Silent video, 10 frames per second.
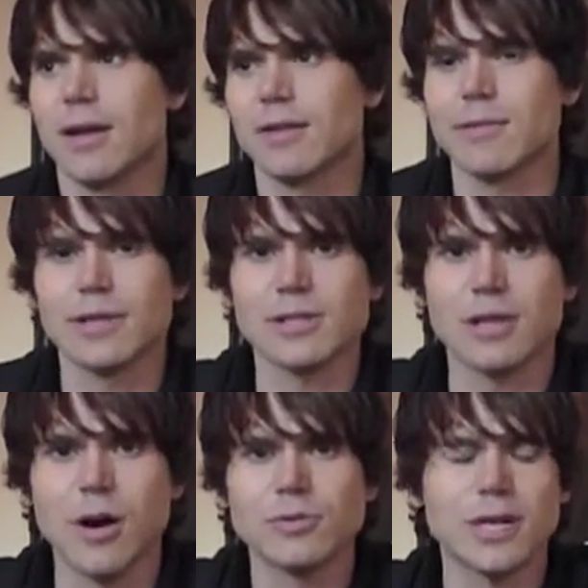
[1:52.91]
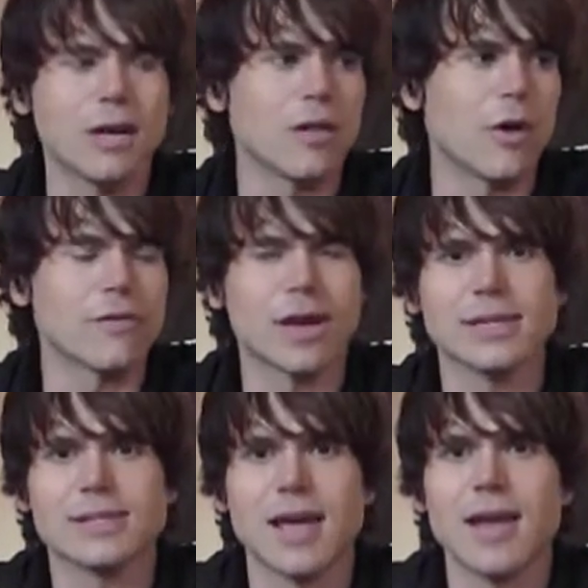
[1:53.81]
Not to mention the hotel, the
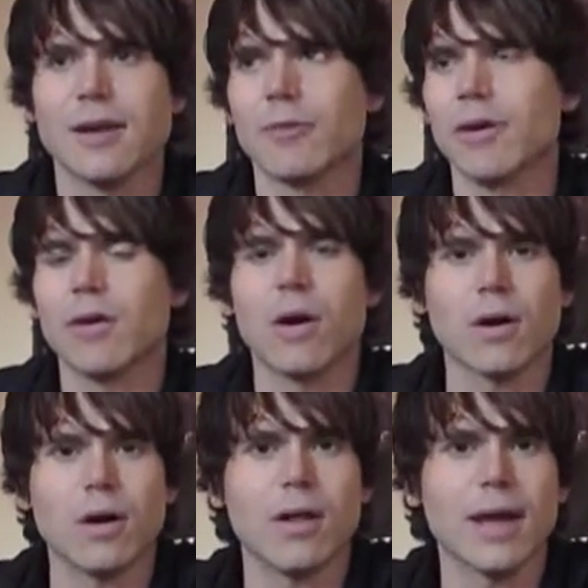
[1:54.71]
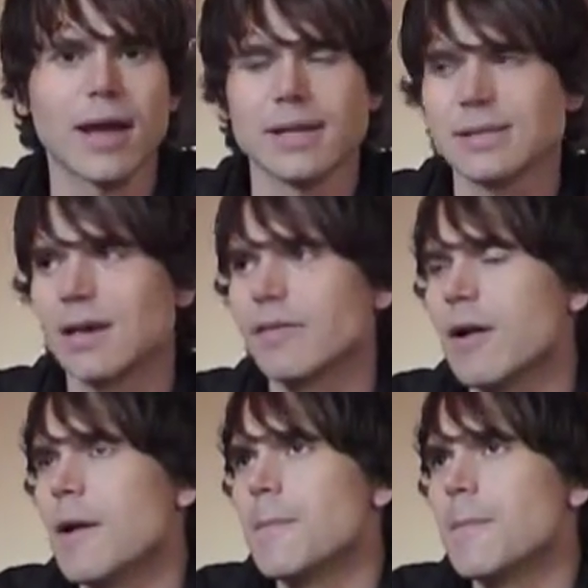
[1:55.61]
overnight stay, and the rental car, and all that kind of stuff.